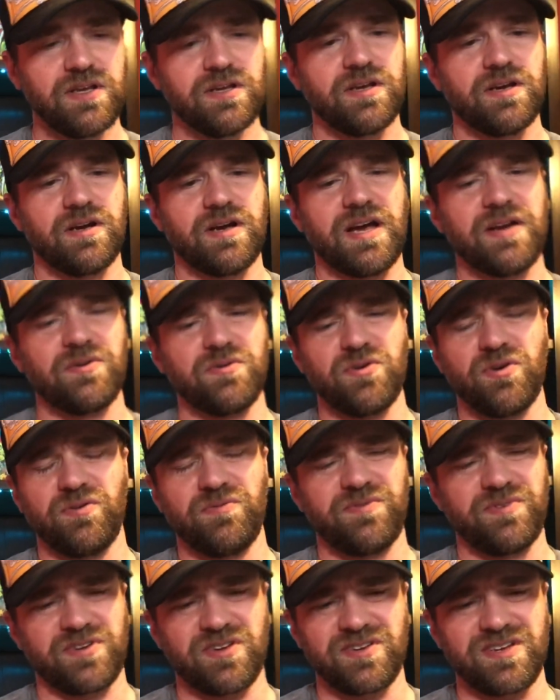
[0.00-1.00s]
Uh, I don't know
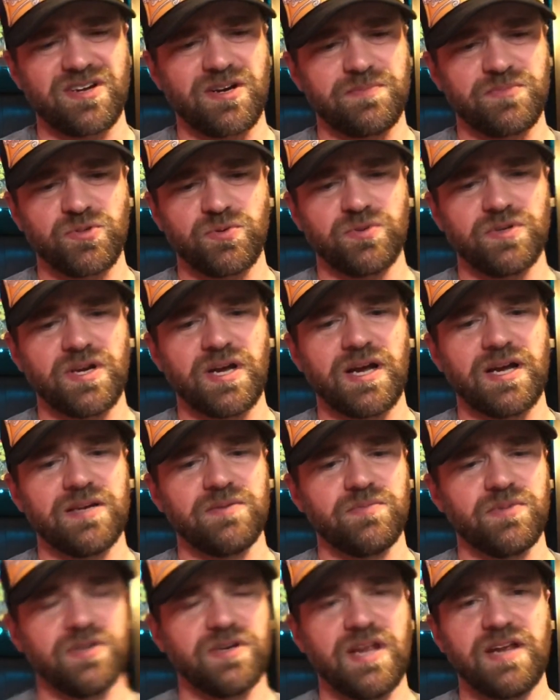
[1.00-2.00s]
if it could get up to a
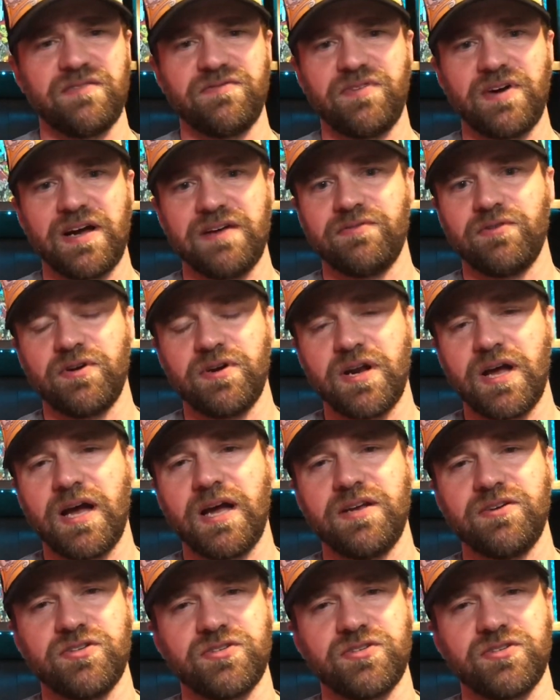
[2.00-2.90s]
nine, but an 8.5 or a nine,